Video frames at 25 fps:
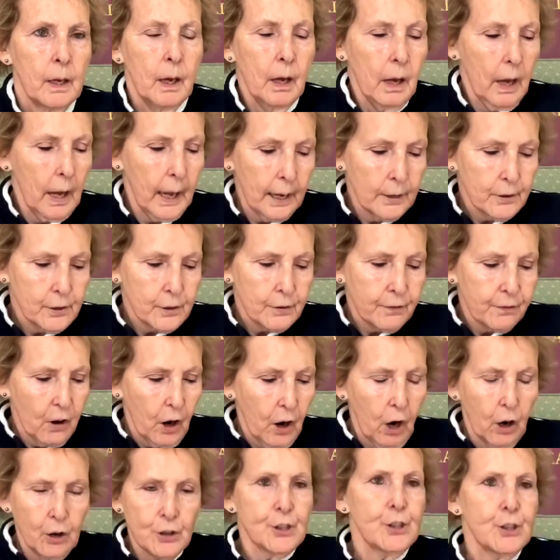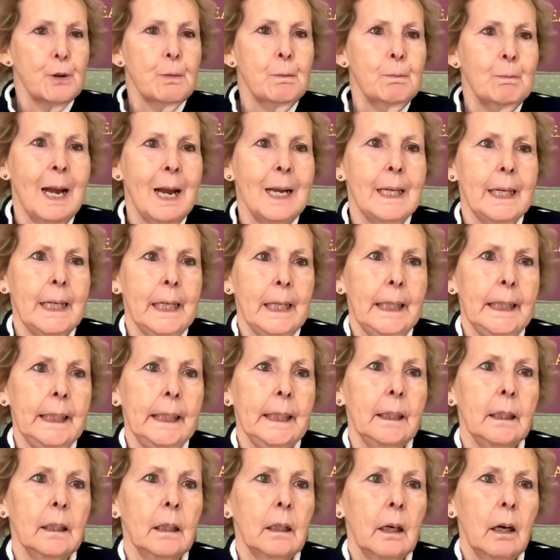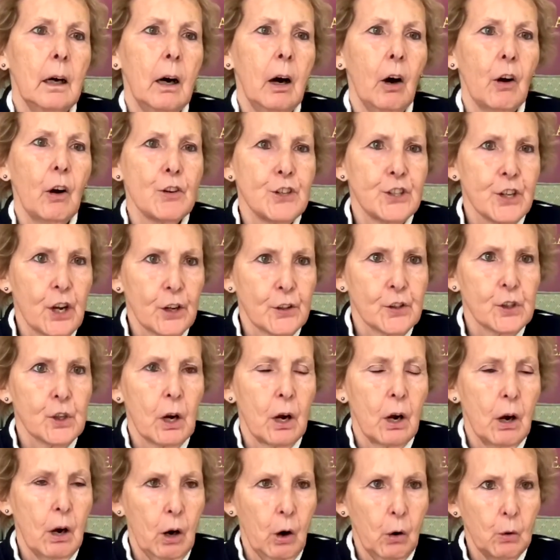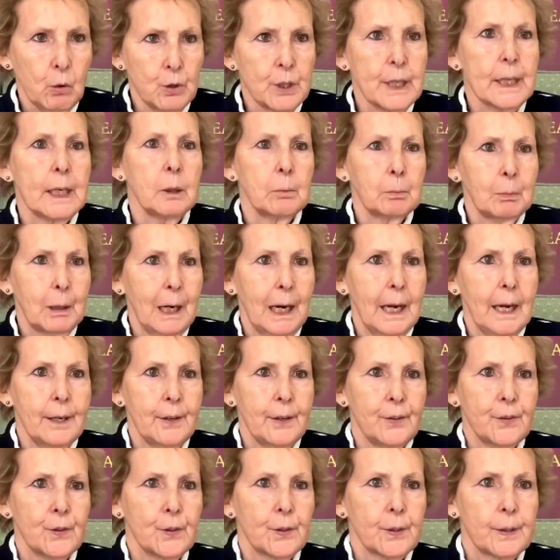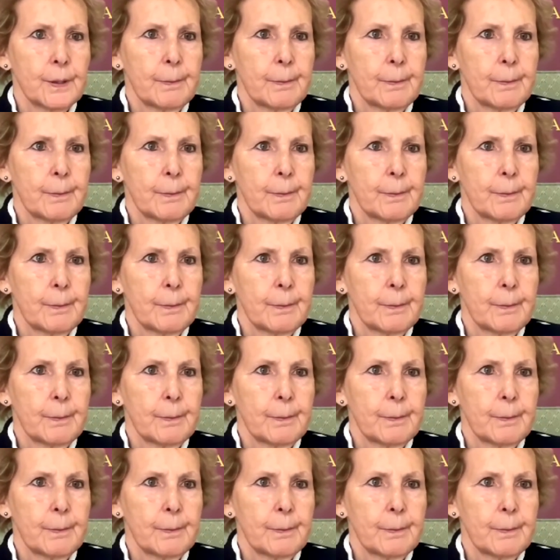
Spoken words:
And far too many are just a holding place.